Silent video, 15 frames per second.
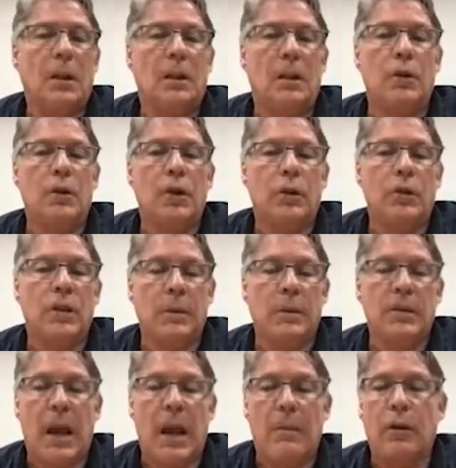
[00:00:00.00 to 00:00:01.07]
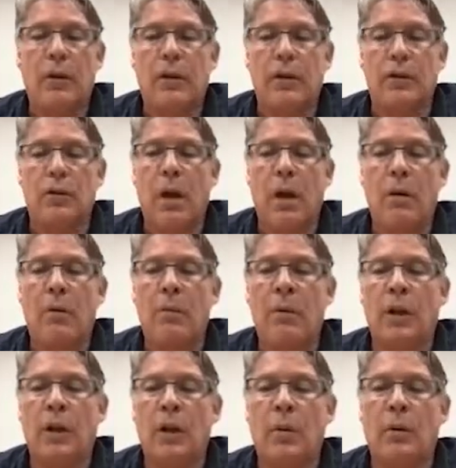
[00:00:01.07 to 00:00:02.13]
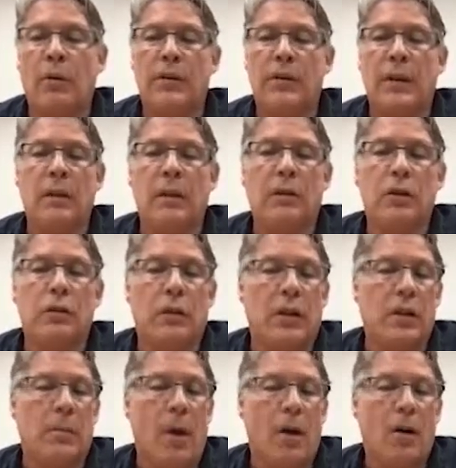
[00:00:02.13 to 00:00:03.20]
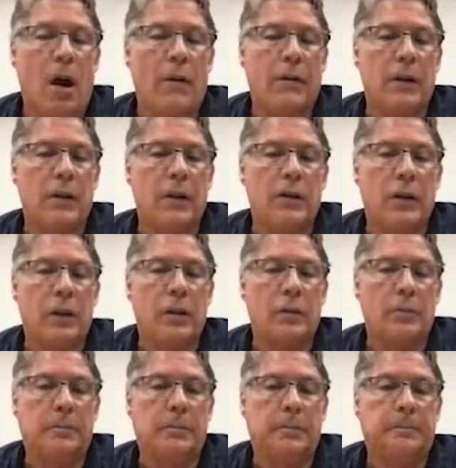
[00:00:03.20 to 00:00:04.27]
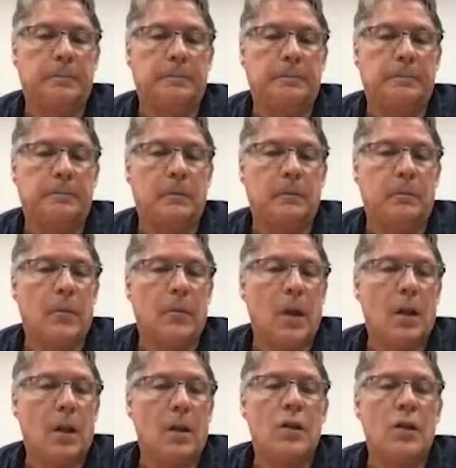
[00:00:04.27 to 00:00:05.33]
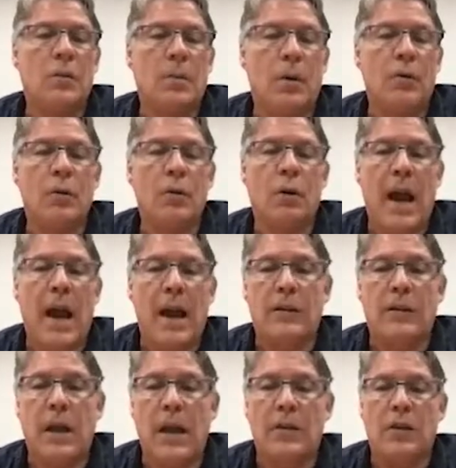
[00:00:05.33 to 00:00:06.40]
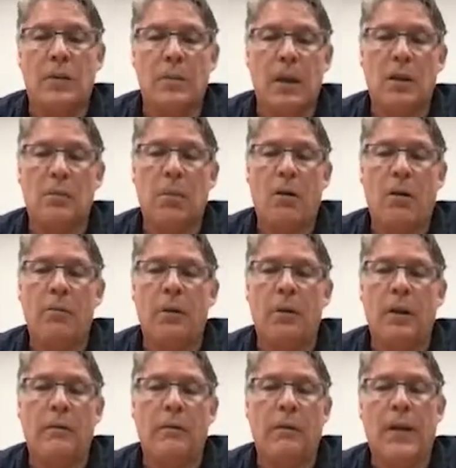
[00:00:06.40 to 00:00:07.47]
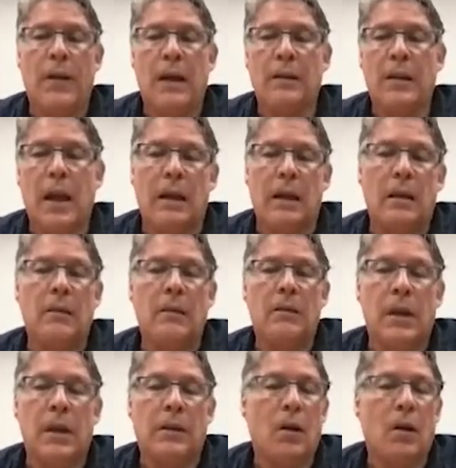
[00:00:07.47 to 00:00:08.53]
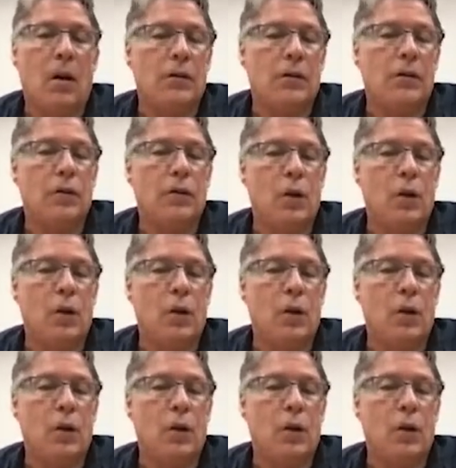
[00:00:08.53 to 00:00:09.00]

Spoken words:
Let me show you some example conditional probability queries that illustrate the Markov condition. Suppose you are asked to estimate the probability of effect A given that the cause is